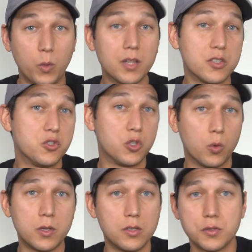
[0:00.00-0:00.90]
will
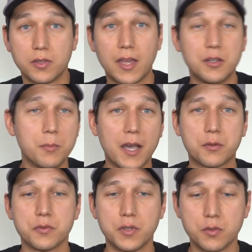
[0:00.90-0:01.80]
enjoy using that new
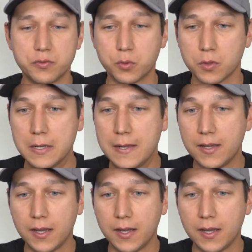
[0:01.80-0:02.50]
microphone for